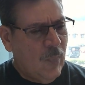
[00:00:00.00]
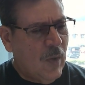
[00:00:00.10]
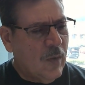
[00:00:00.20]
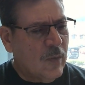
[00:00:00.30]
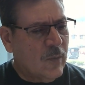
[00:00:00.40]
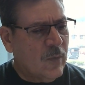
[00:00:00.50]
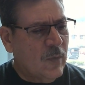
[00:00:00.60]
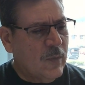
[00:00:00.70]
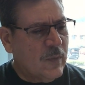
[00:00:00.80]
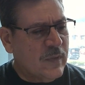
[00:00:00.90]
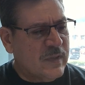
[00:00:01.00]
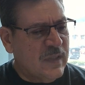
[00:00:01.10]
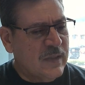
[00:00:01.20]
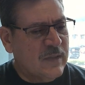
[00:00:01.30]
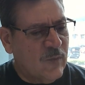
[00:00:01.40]
Paul clearly
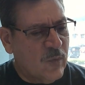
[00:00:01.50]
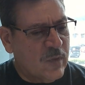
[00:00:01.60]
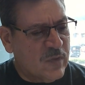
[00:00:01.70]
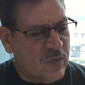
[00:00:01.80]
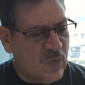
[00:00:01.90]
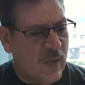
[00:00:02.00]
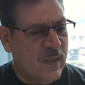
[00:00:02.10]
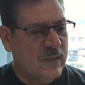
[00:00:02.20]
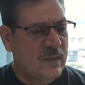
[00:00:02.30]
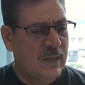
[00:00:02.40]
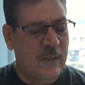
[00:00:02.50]
says if we're distressed,